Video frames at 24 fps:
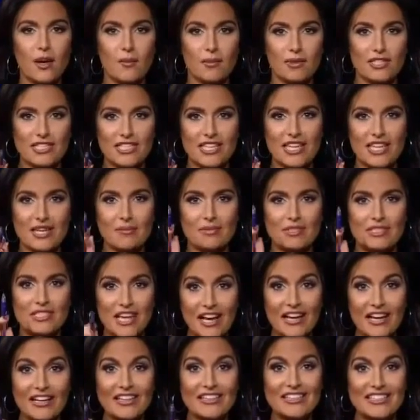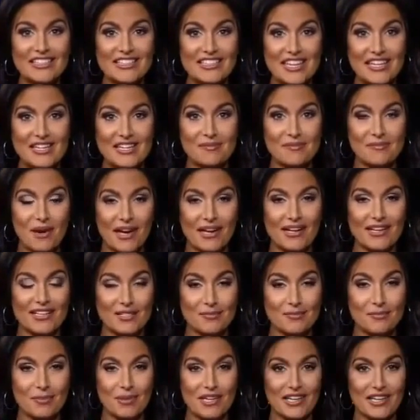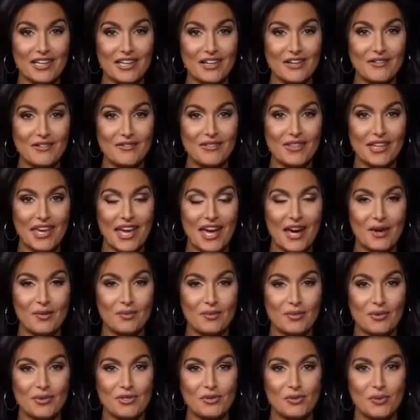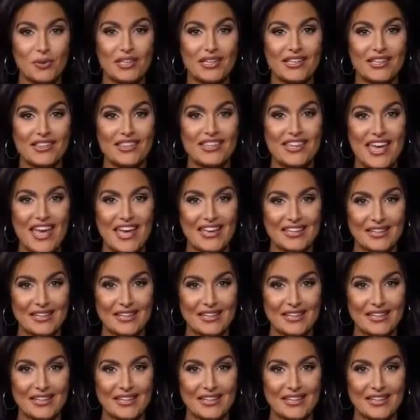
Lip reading: But Skip does stand by his pick of the Cowboys winning the